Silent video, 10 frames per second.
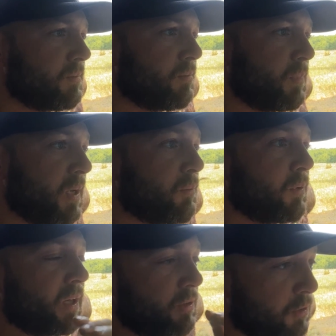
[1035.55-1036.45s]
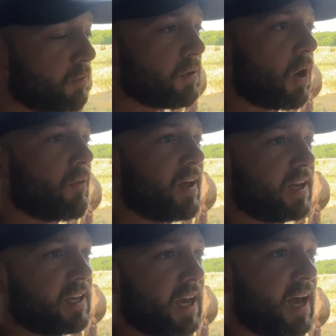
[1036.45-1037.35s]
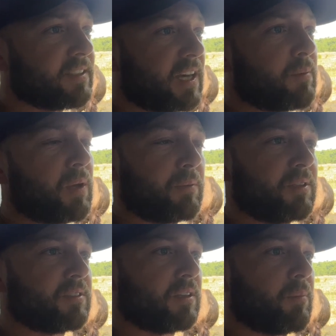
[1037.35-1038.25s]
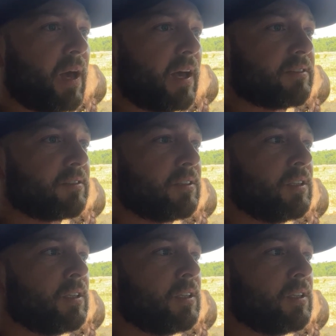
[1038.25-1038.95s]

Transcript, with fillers: but we do know that he has had babies in the past,